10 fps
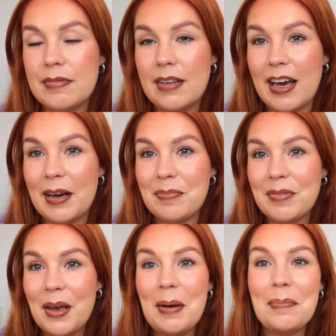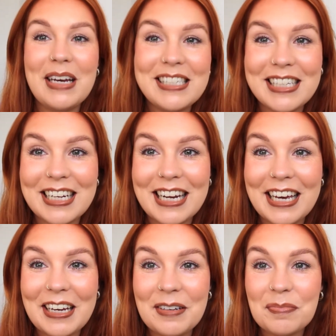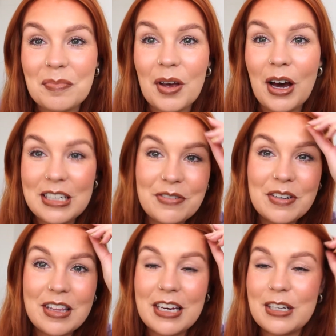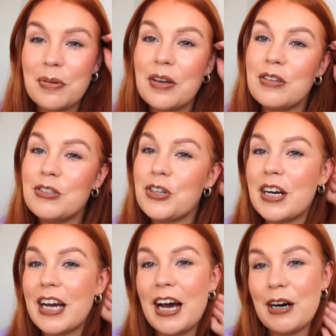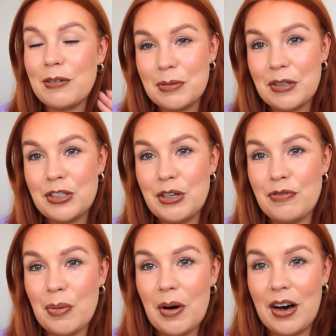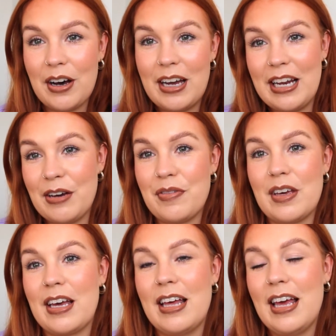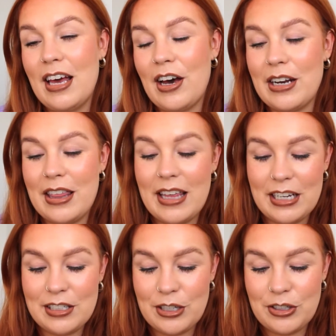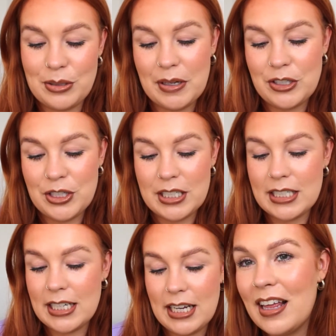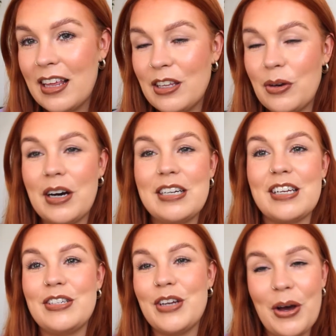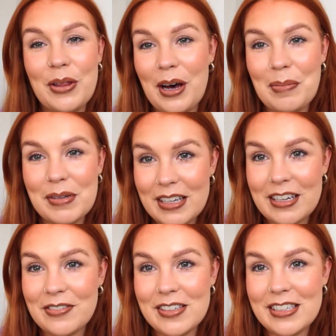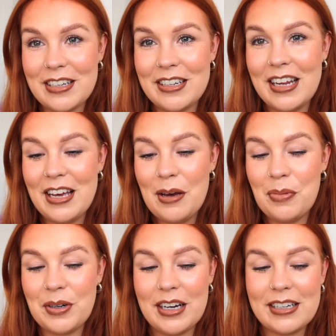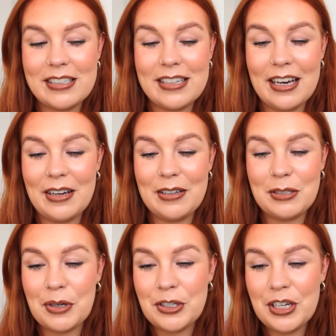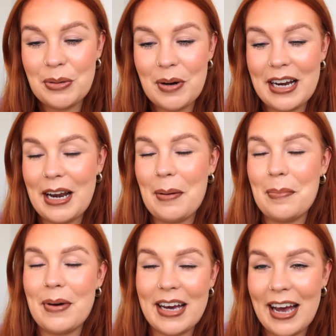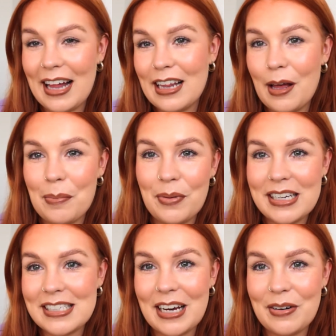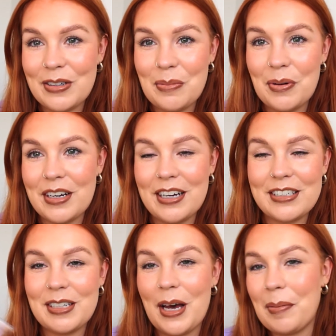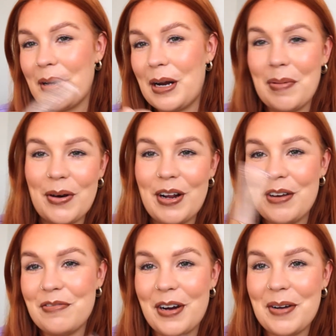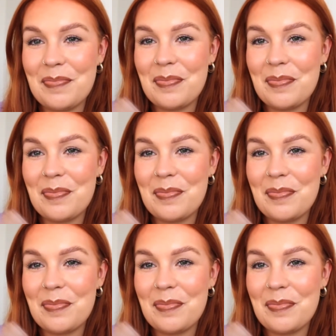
yeah, basically, I definitely think it's worth you trying it out, especially if you are any of the kind of things I just mentioned. You guys know that I'm a sucker for skin products, so especially when my gal brings out a new product, I'm going to be all over it.